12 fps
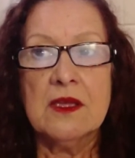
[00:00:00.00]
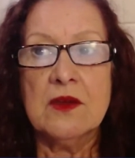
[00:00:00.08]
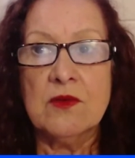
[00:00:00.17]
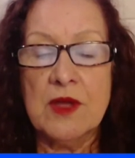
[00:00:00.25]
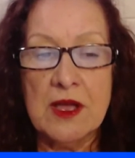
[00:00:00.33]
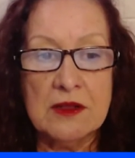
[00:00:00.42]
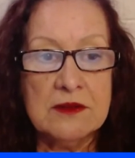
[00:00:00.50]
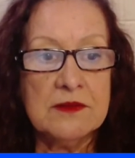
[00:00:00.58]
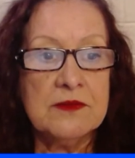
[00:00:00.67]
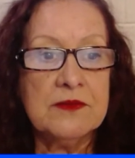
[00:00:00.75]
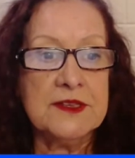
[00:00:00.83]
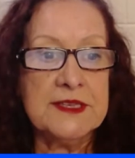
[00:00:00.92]
Well,
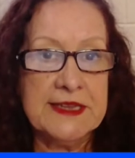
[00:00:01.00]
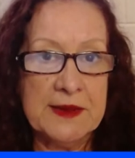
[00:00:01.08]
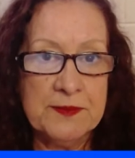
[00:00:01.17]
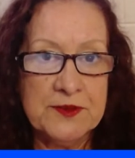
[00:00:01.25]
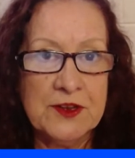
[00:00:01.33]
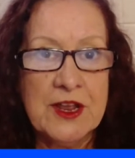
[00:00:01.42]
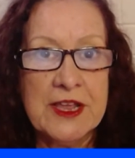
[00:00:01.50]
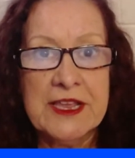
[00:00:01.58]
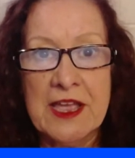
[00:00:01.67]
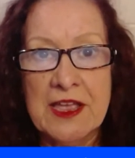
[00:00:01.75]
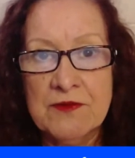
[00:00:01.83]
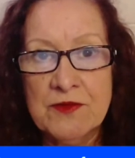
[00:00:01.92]
the steps that I
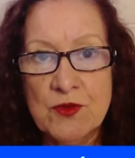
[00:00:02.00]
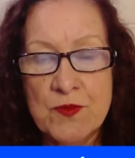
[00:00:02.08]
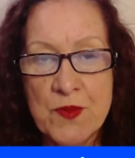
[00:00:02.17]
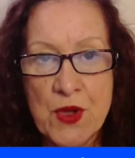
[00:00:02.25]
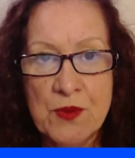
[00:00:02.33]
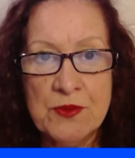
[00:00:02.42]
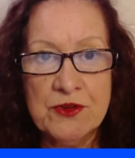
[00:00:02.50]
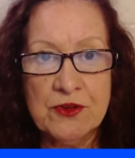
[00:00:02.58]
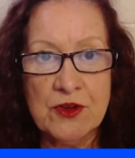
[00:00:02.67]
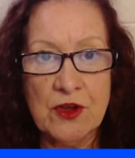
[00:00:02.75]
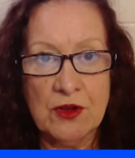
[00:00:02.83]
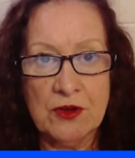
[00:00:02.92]
gave you a moment
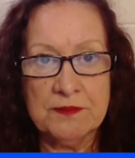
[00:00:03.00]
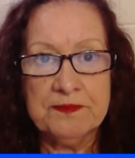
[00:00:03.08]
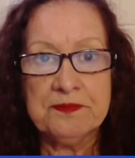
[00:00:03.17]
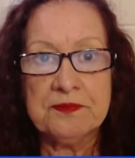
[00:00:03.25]
ago